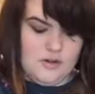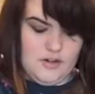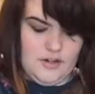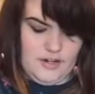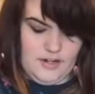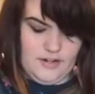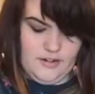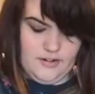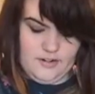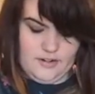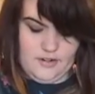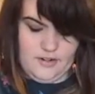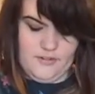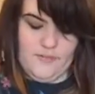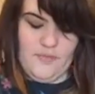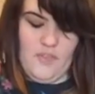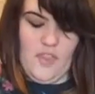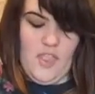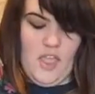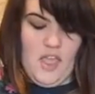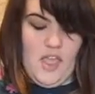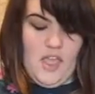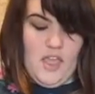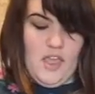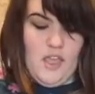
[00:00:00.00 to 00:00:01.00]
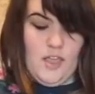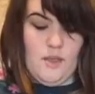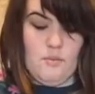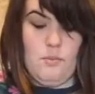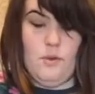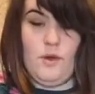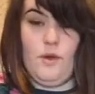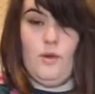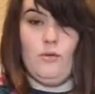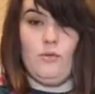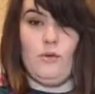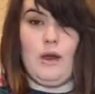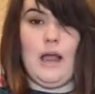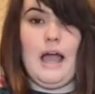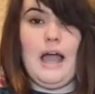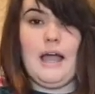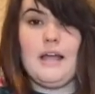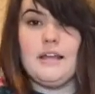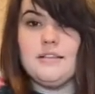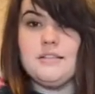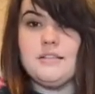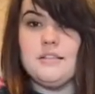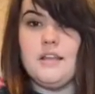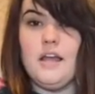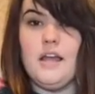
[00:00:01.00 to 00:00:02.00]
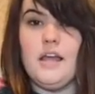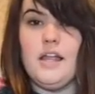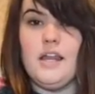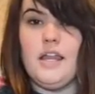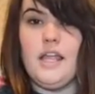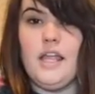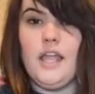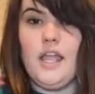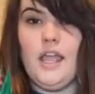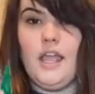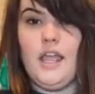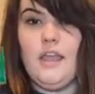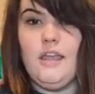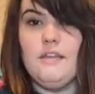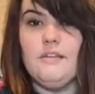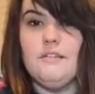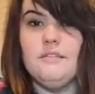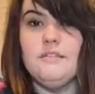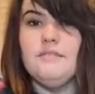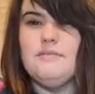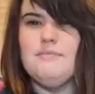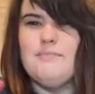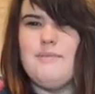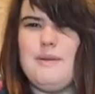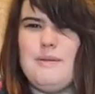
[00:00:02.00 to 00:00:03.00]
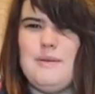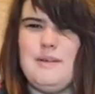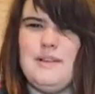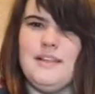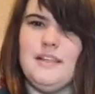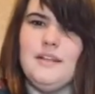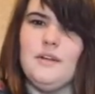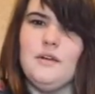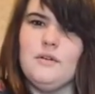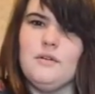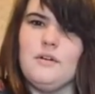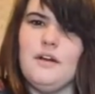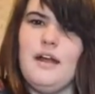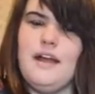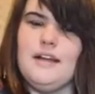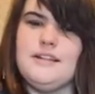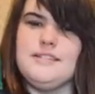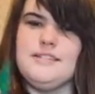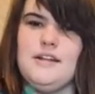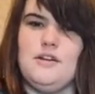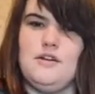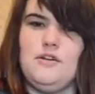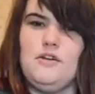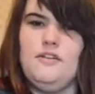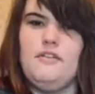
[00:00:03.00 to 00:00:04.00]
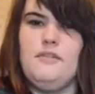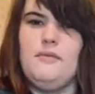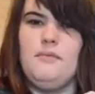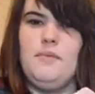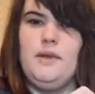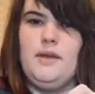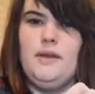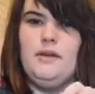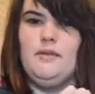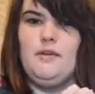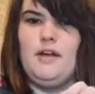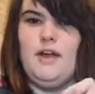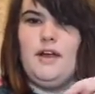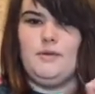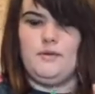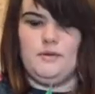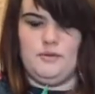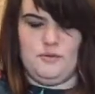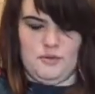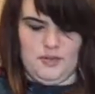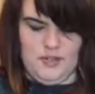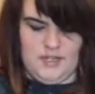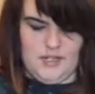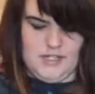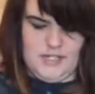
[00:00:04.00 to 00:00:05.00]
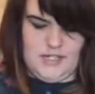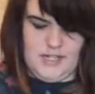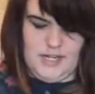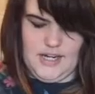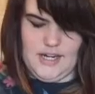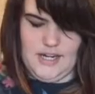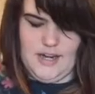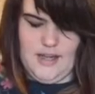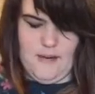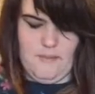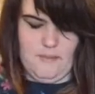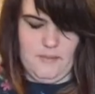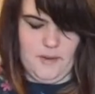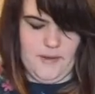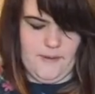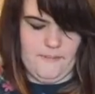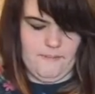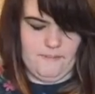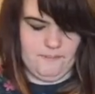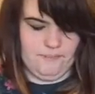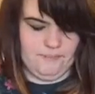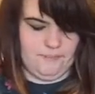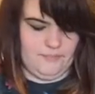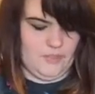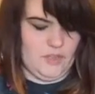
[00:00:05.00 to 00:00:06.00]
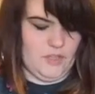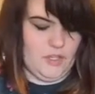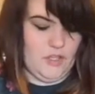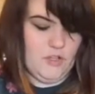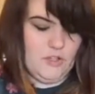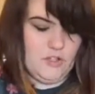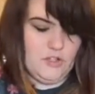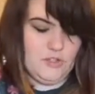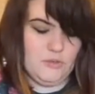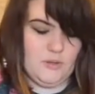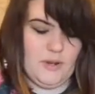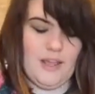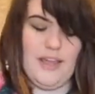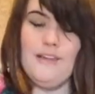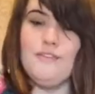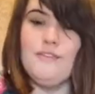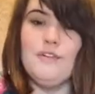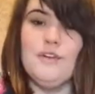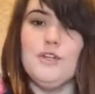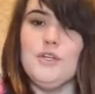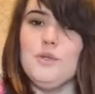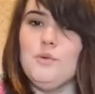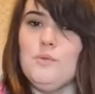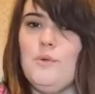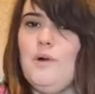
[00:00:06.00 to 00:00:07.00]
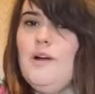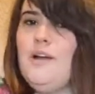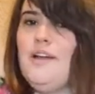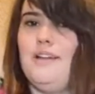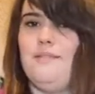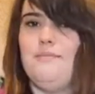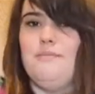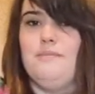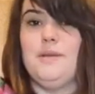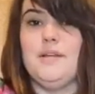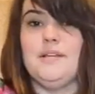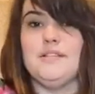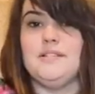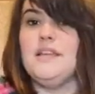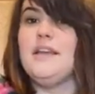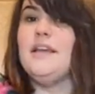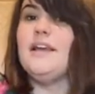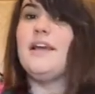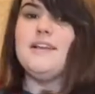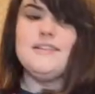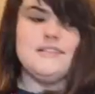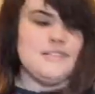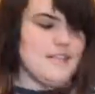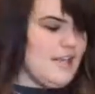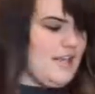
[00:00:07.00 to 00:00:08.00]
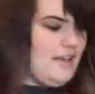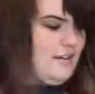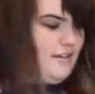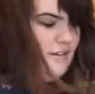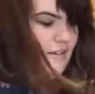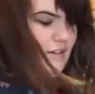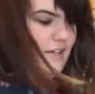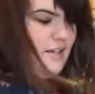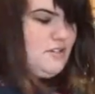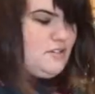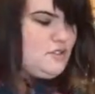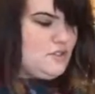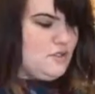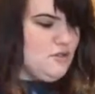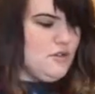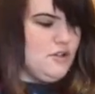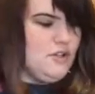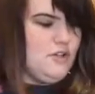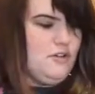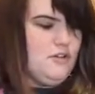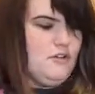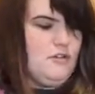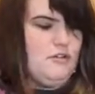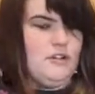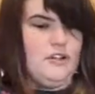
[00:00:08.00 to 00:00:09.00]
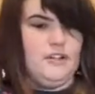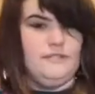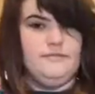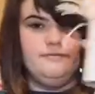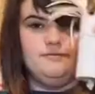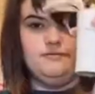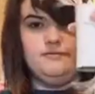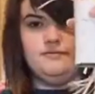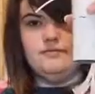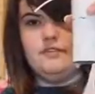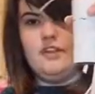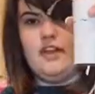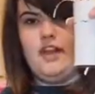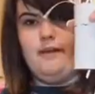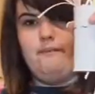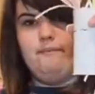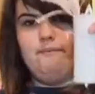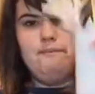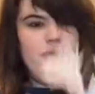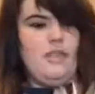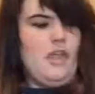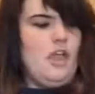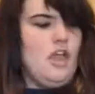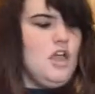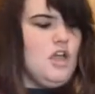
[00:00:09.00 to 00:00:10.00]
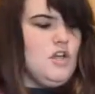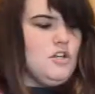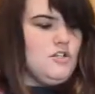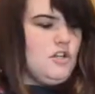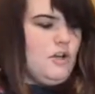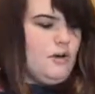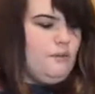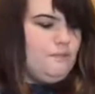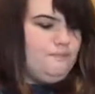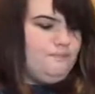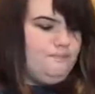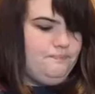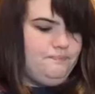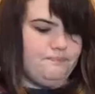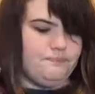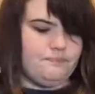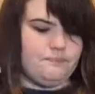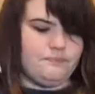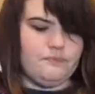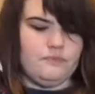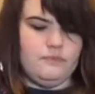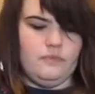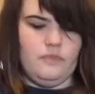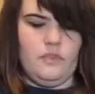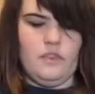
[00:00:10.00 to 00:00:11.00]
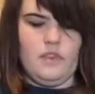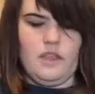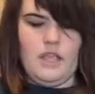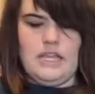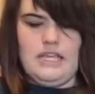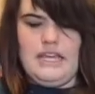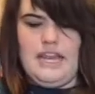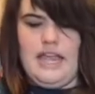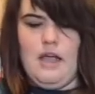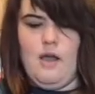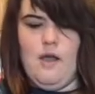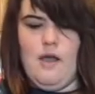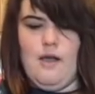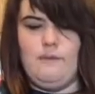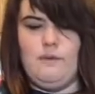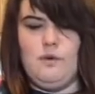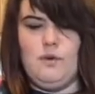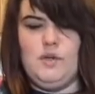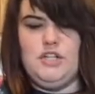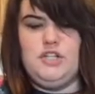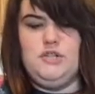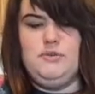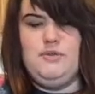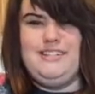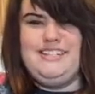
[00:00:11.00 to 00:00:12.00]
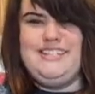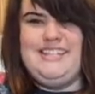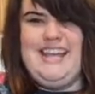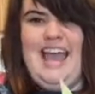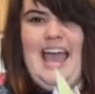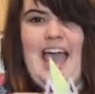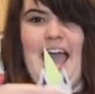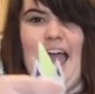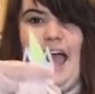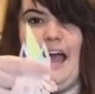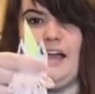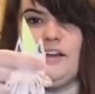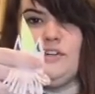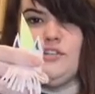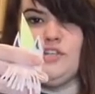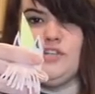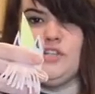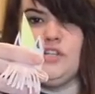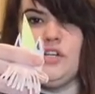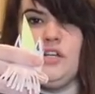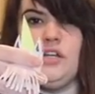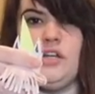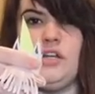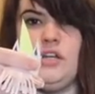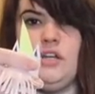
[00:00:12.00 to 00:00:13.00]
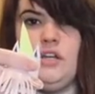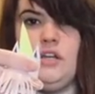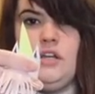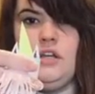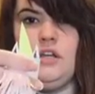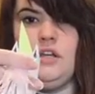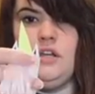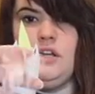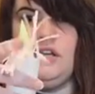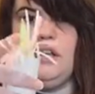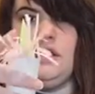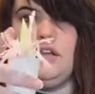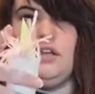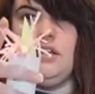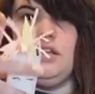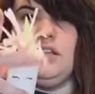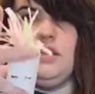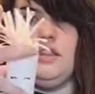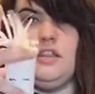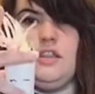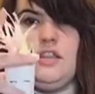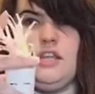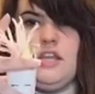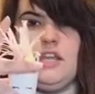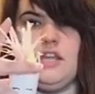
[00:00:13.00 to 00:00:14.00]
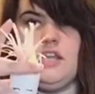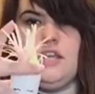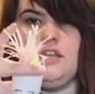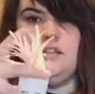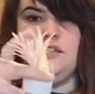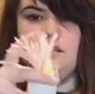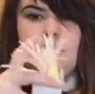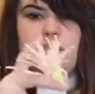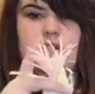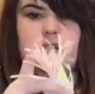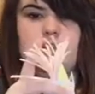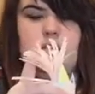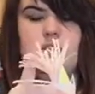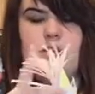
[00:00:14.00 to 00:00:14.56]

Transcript: I don't know. Put rocks on it, maybe little rocks. I don't know if a big rock would really stand out, but you can do whatever you want because like I said, it's your unicorn. Okay, so now I'm going to attach these